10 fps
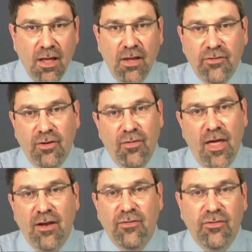So
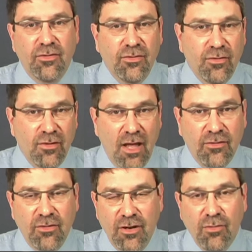that is
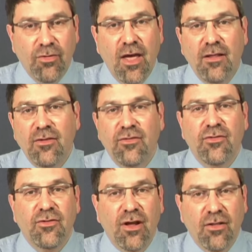that's the deal with that. This
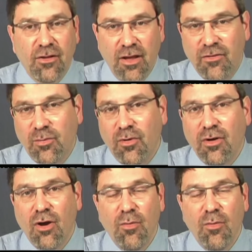is Jonathan Ginsberg.